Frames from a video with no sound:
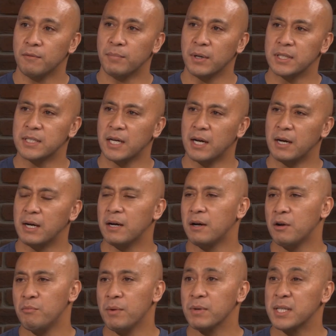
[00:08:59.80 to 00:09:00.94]
But
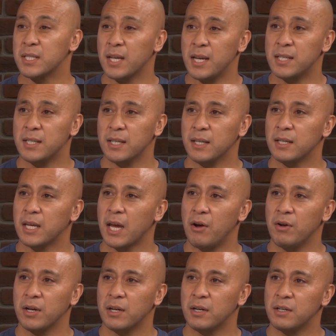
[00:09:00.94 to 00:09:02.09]
I remember Stacey
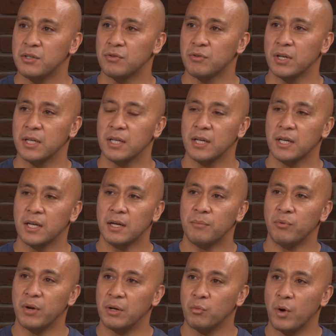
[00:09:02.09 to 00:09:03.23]
carrying an injury,
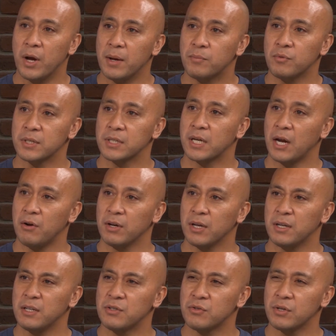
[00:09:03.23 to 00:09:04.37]
Brent Webb was carrying
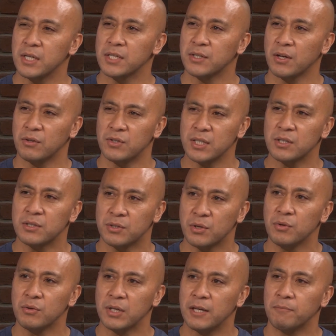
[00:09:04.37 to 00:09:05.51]
an injury, so just
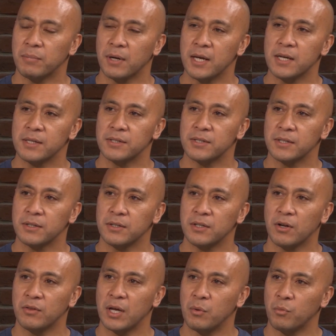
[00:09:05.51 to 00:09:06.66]
2 key players, you
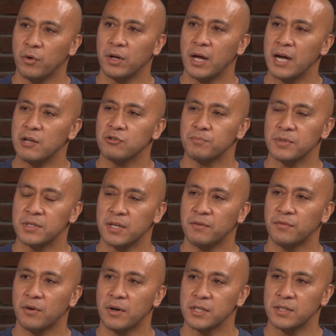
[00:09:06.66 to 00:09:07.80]
know, they weren't 100%
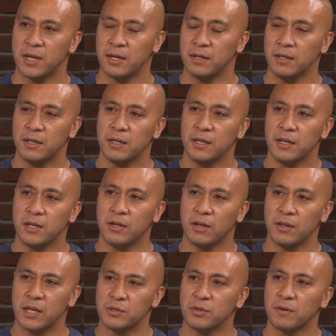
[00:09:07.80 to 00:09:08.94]
for us, and, you know,
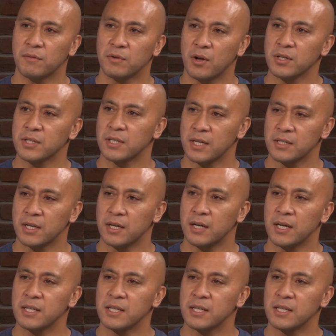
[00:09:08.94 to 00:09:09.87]
that sort of cost us a